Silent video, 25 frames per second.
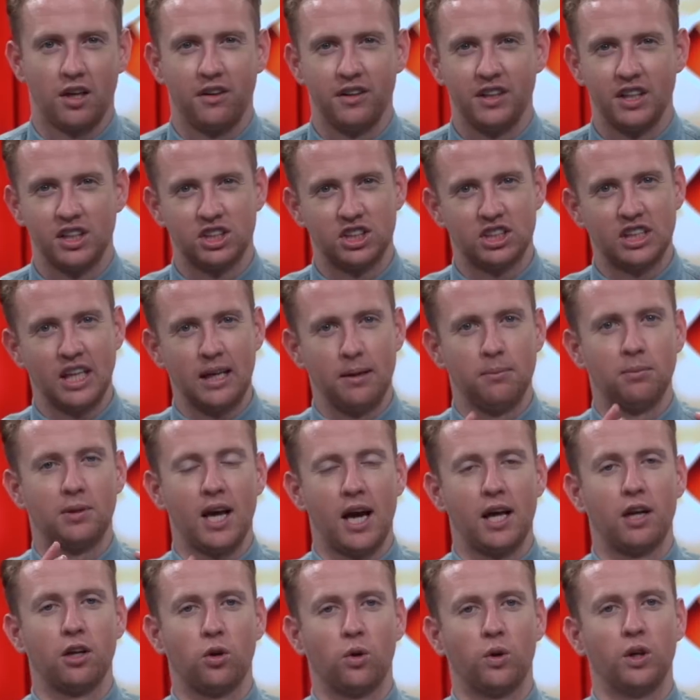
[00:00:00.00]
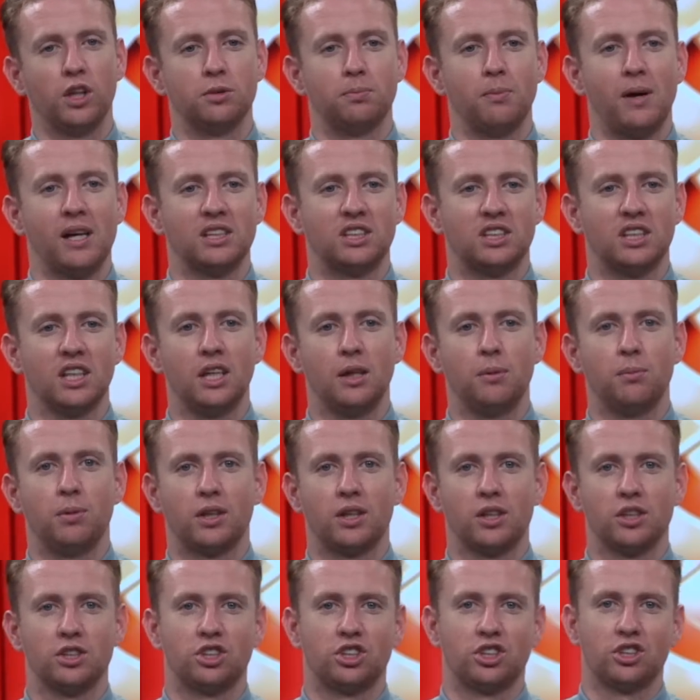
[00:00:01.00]
are in the same category as Man City
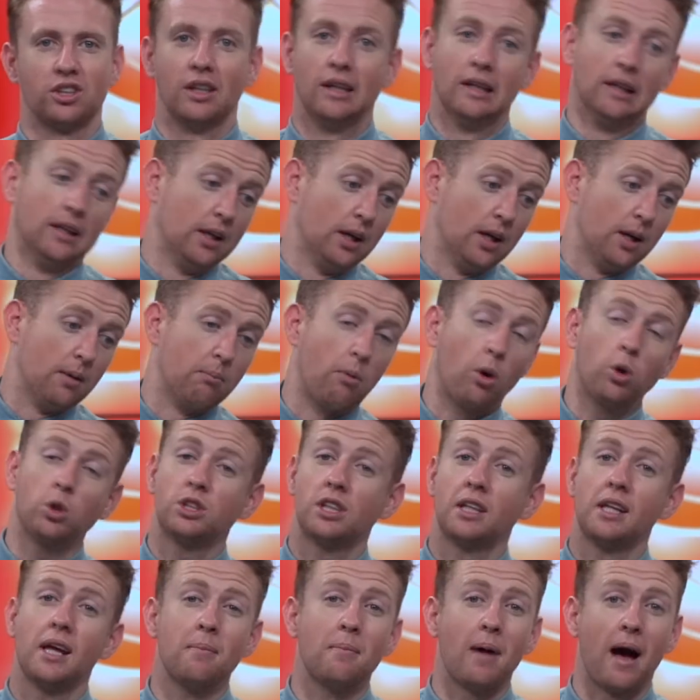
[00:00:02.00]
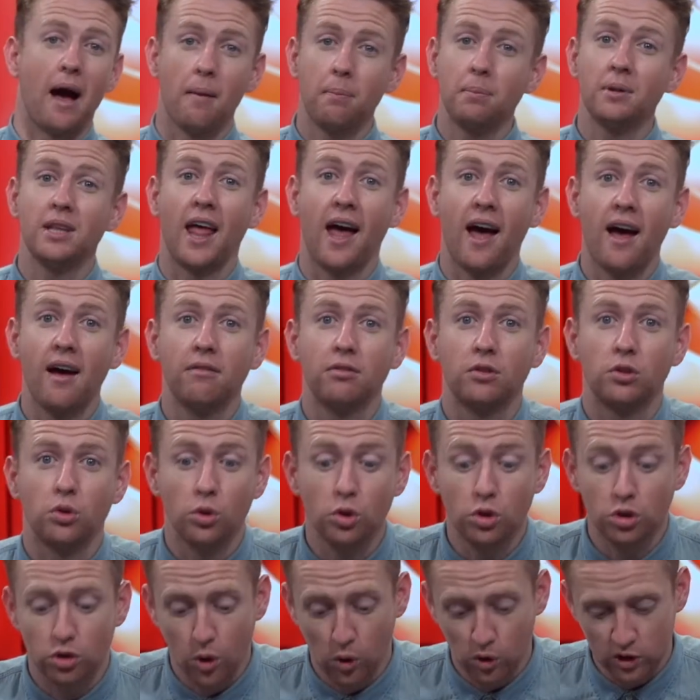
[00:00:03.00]
because most of them happen to have
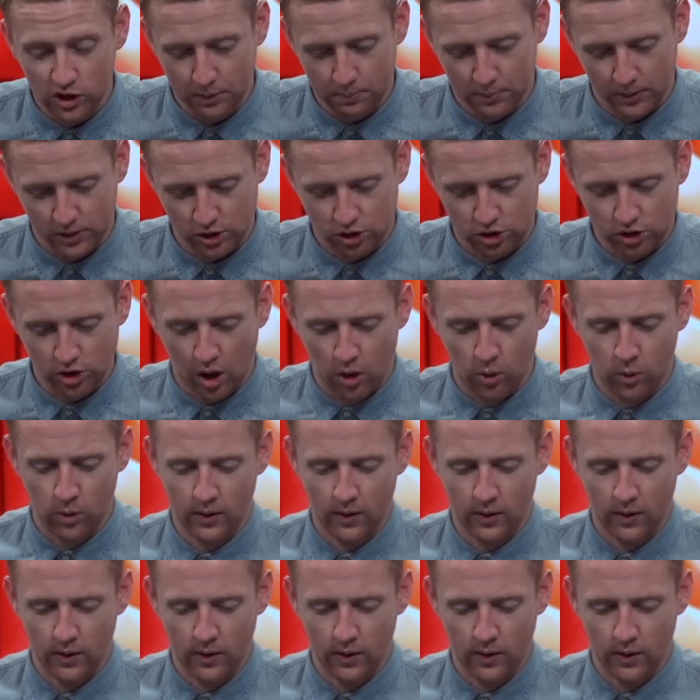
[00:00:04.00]
good goalkeepers. So,